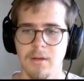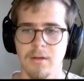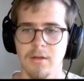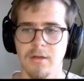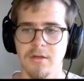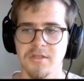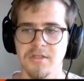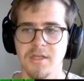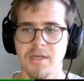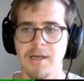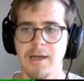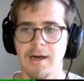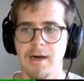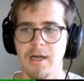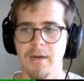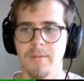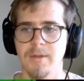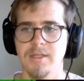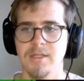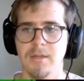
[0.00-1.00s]
There's
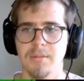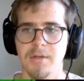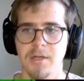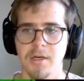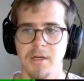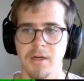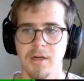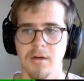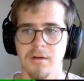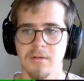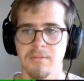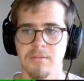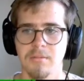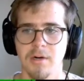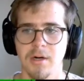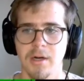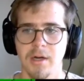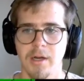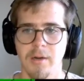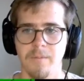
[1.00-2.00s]
gotta be something here,
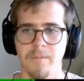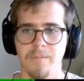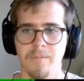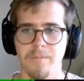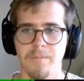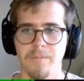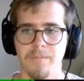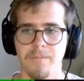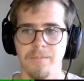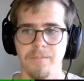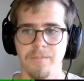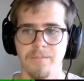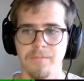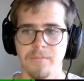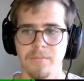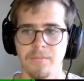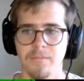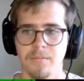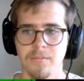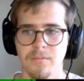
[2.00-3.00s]
right?
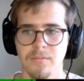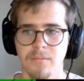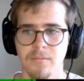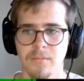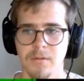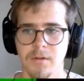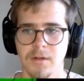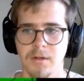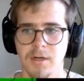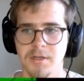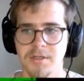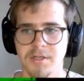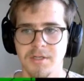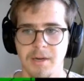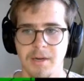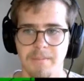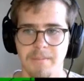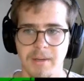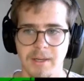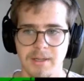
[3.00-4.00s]
I just
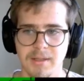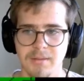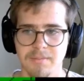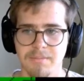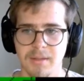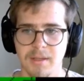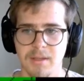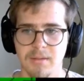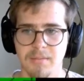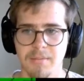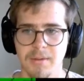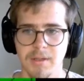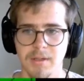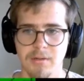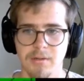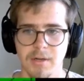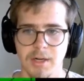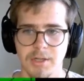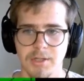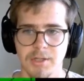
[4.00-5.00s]
gotta pick a pick pick a
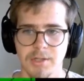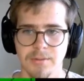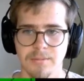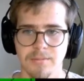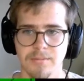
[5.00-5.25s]
direction.